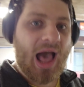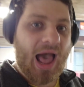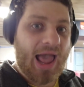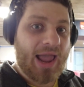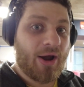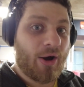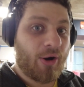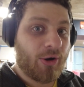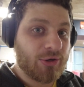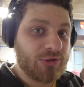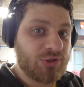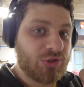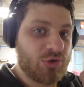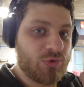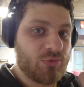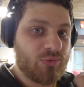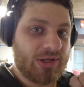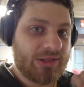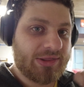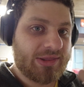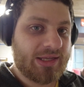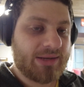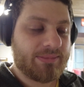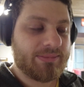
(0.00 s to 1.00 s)
I also
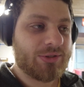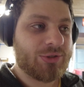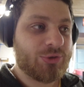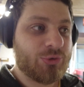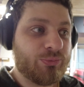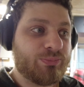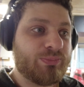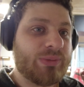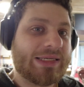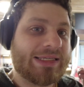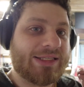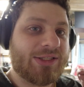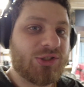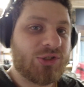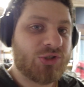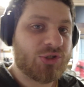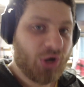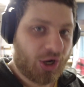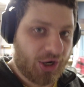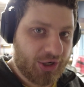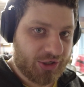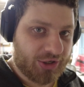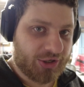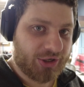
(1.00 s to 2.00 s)
want them to be
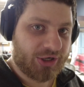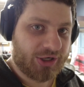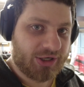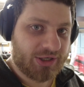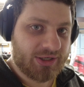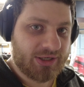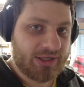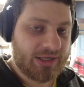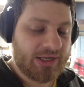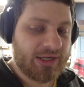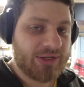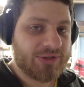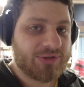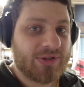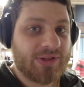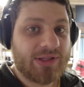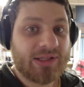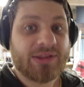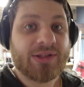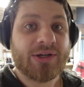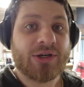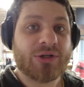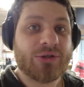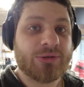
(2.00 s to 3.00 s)
darker so
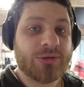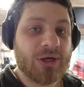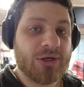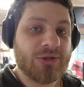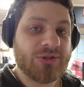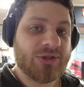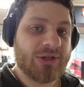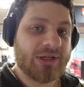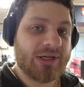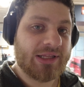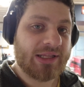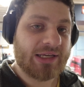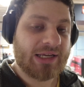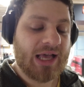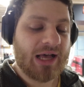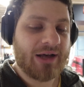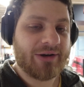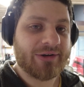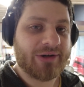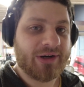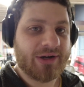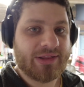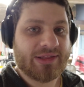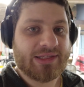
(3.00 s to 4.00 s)
that they're closer to the
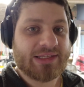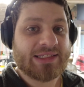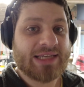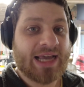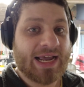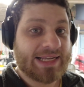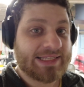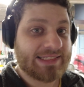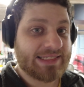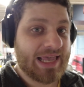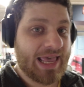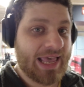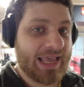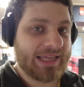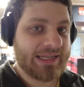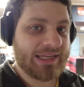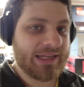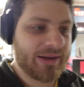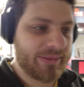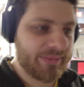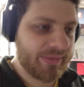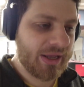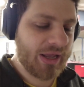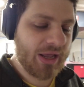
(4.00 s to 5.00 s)
color of the
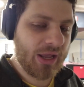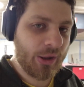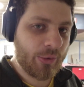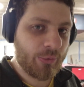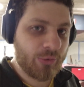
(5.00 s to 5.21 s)
titanium,